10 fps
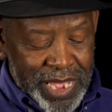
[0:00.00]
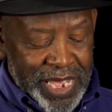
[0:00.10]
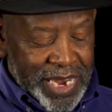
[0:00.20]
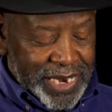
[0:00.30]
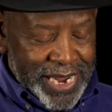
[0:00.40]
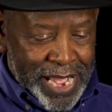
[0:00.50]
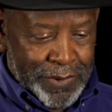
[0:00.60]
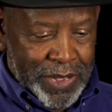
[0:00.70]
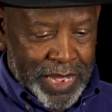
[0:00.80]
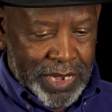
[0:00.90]

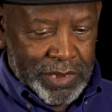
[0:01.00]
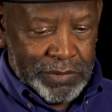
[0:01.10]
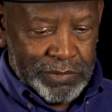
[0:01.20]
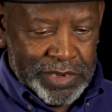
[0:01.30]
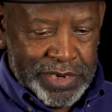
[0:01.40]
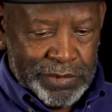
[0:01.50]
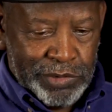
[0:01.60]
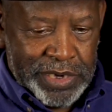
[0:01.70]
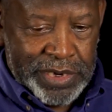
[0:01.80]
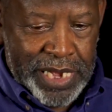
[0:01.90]
anytime
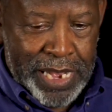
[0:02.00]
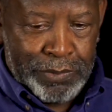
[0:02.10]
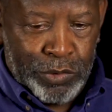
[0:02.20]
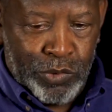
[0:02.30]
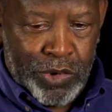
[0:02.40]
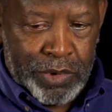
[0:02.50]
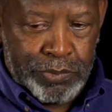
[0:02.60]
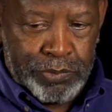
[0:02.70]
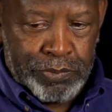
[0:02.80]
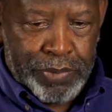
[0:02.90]
we didn't have but
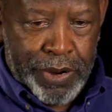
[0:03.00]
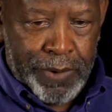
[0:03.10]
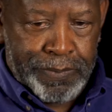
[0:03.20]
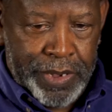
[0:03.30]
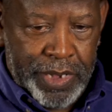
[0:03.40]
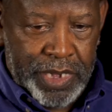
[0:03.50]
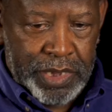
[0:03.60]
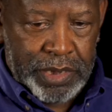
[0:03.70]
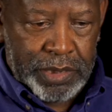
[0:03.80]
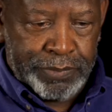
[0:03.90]
one pair of pants,